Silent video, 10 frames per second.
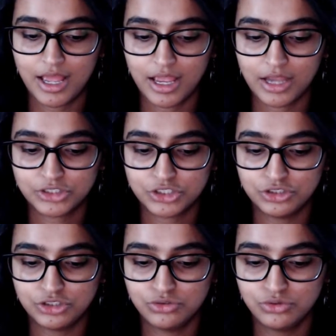Should
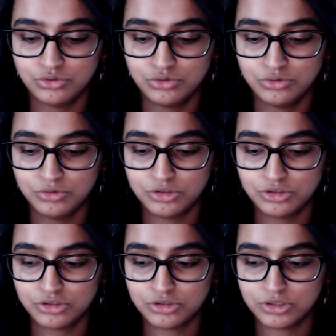you,
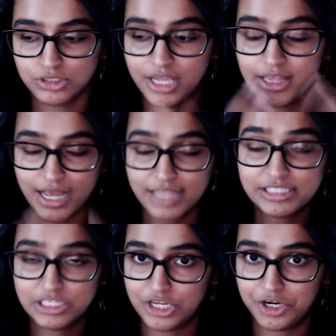in that
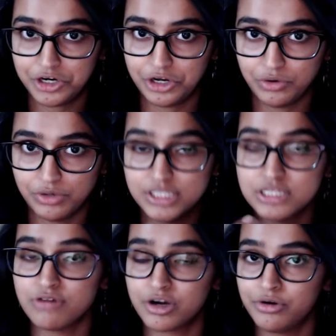scenario, as
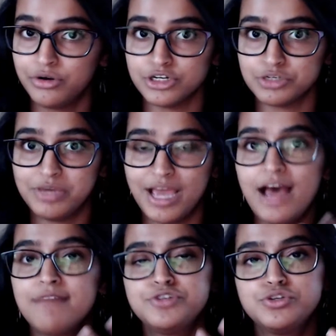recruiters, we
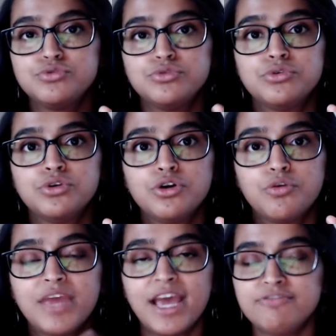have to
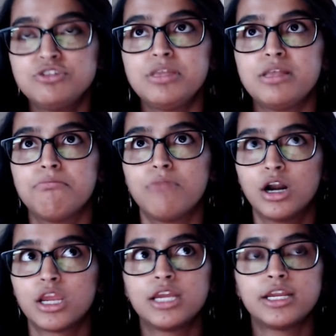be the
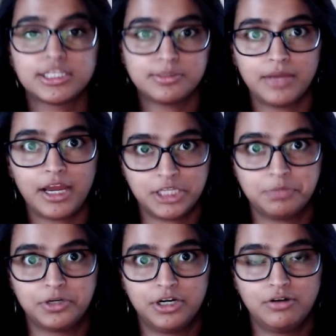market
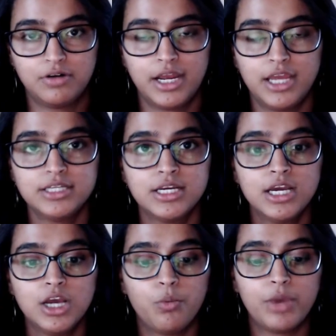expert, right?
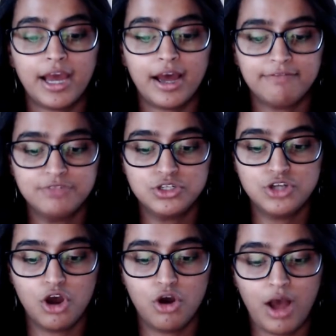We have to
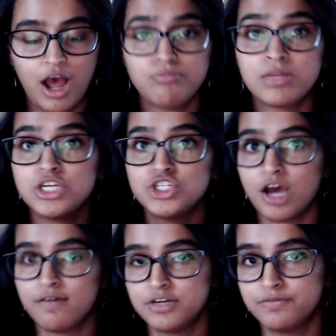know how many
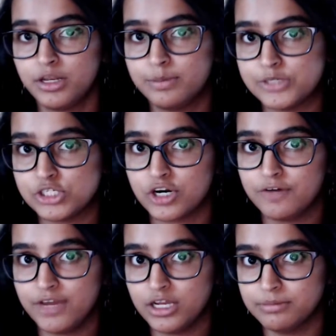Java developers are
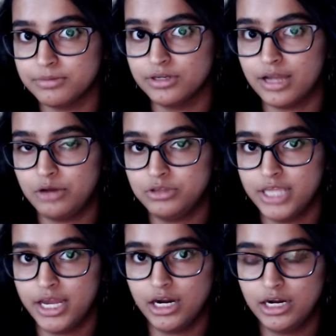available out
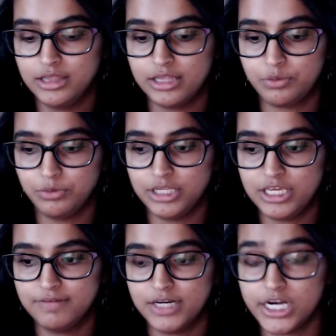there that will
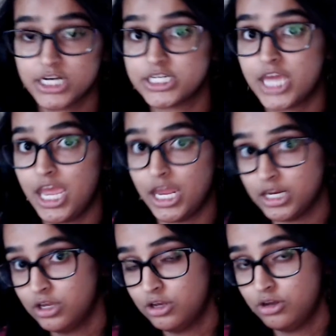even entertain.
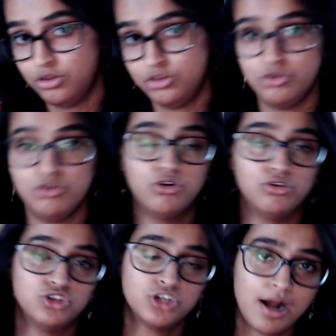So you go to
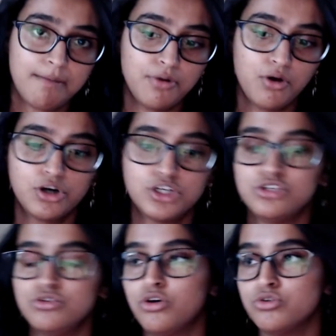job boards, you
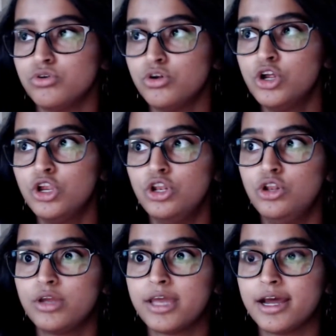go
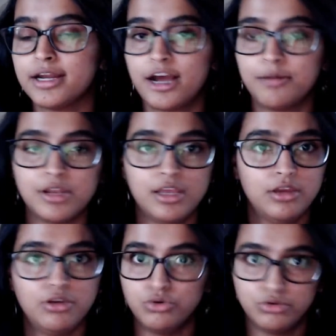look at how many,
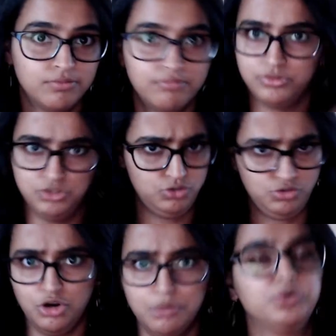you do
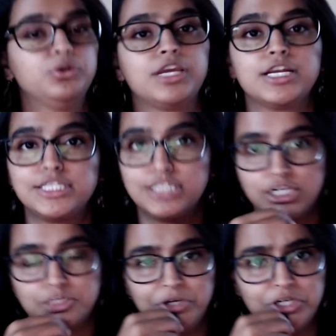your Boolean
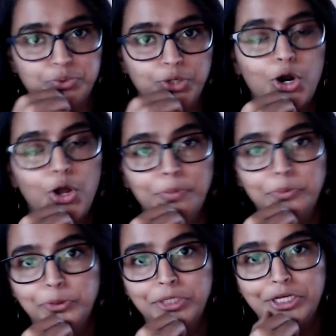search because we are all
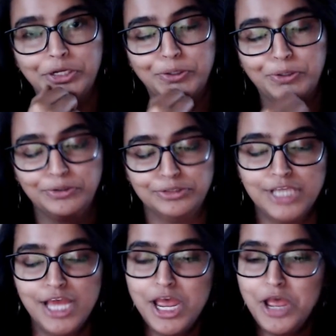Boolean gurus.
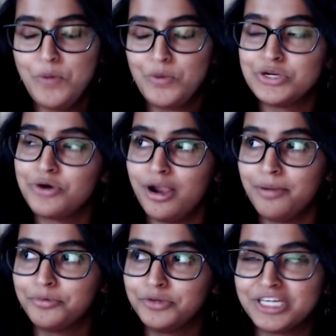We do our
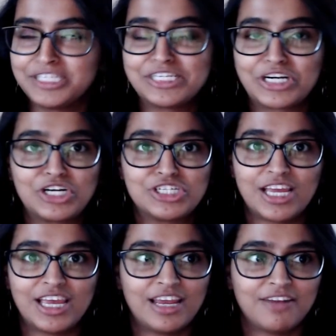Boolean search
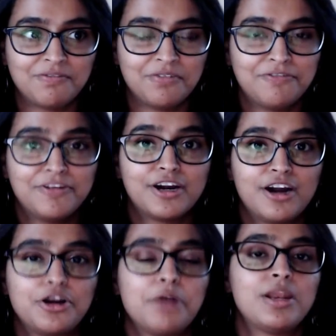and we figure out how many